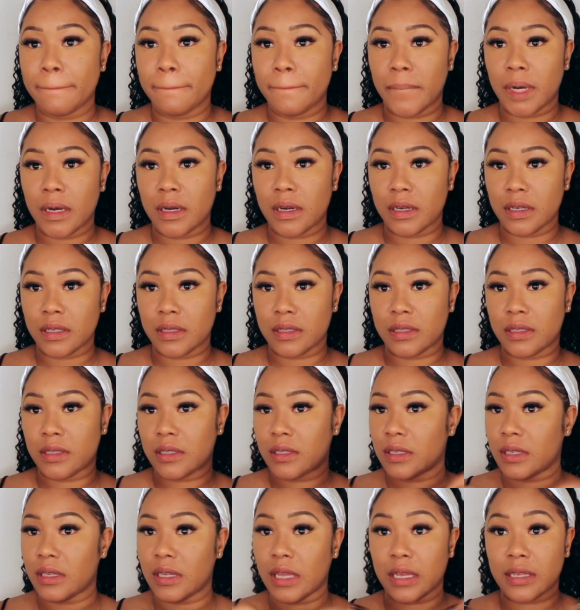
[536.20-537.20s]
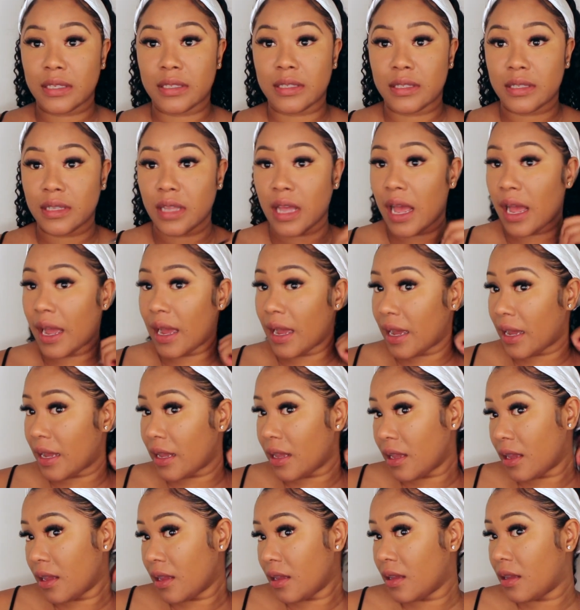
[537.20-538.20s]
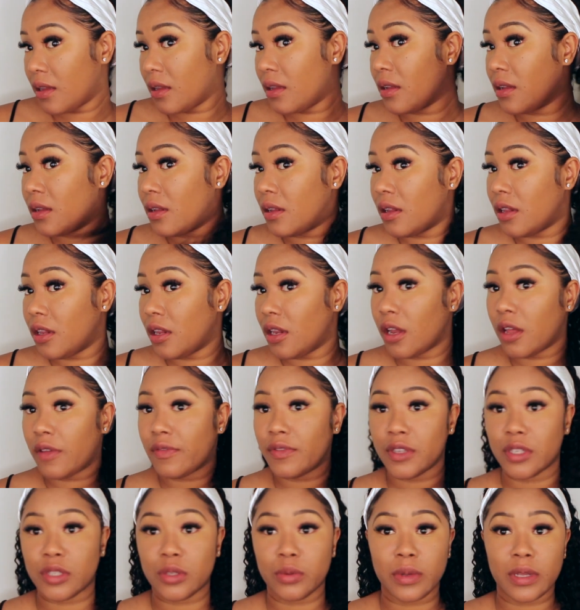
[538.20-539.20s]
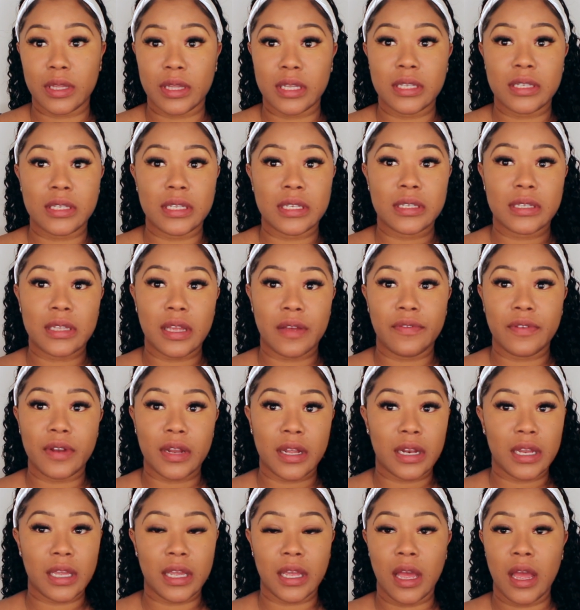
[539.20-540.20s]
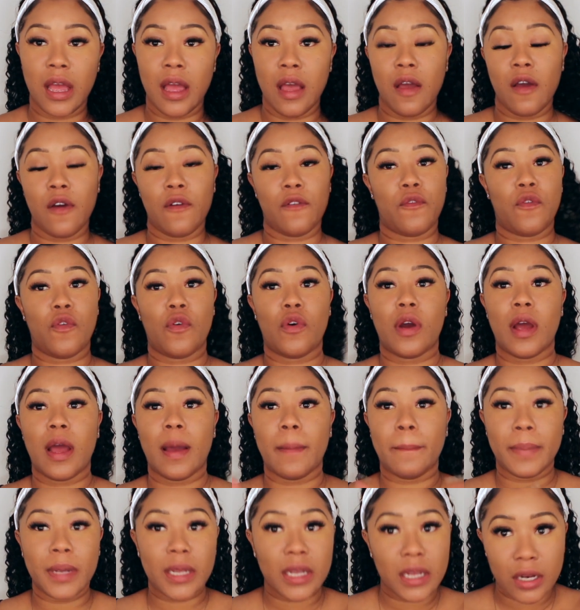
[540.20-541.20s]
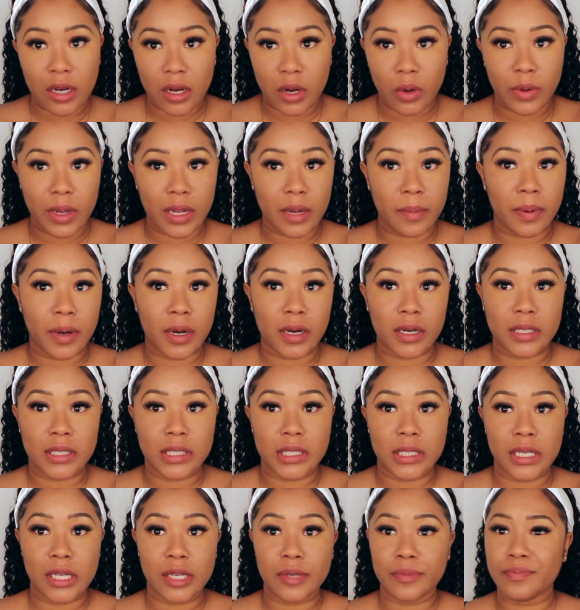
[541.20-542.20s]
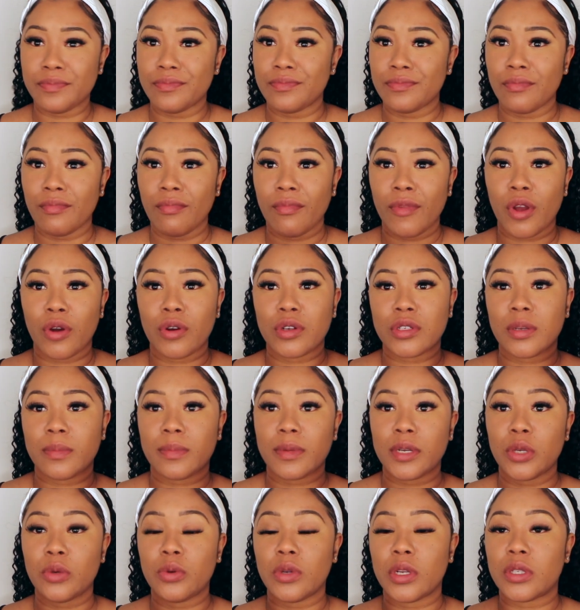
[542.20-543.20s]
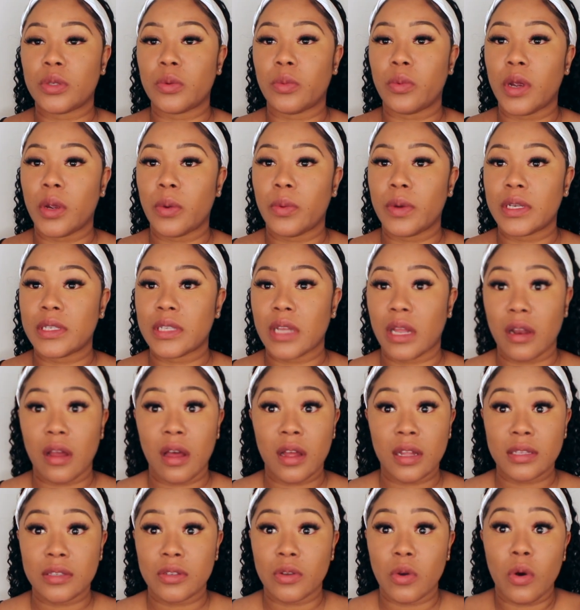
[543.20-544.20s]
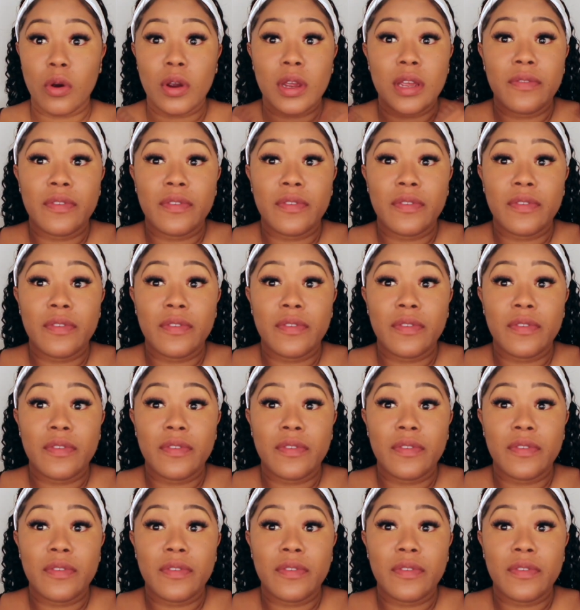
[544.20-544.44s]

but yes, I love this wig. This is definitely for a beginner wig person or somebody who doesn't wear wigs a lot, or